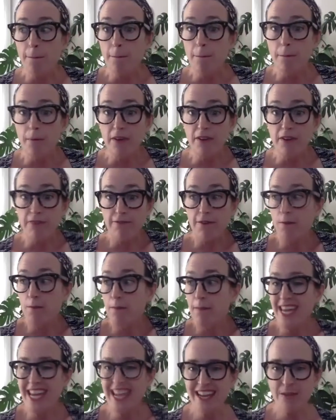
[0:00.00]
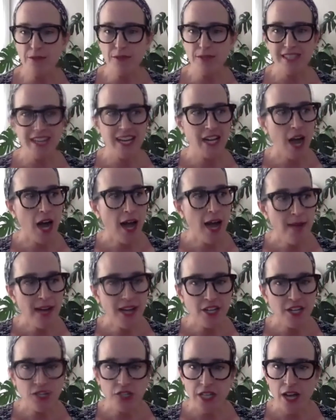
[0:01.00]
but for me, it was like I'm
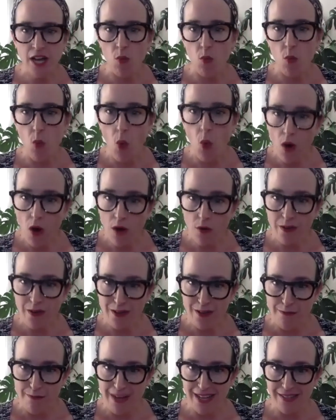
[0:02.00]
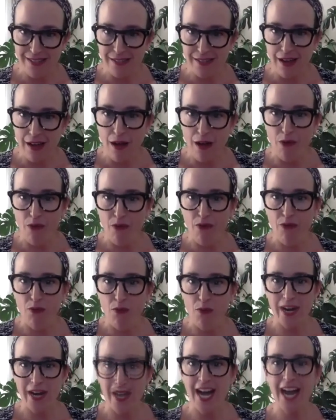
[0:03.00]
actually at war with myself
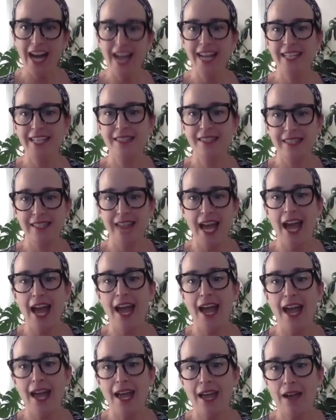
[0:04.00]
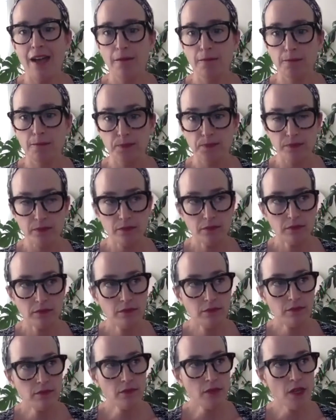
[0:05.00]
when I say
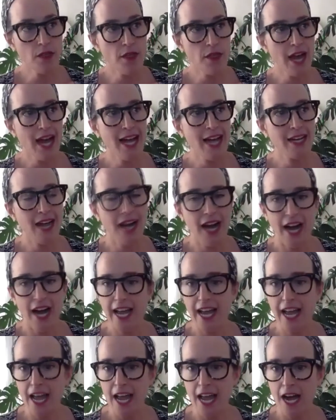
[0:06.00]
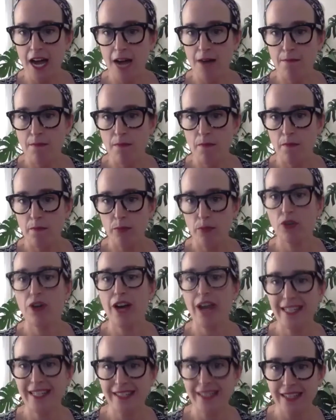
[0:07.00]
that I am
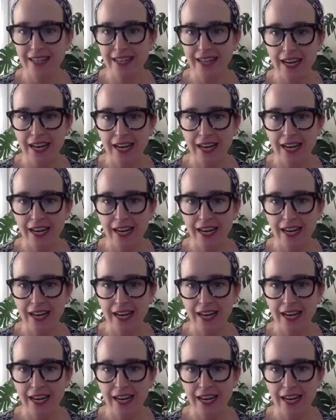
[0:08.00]
procrastinating.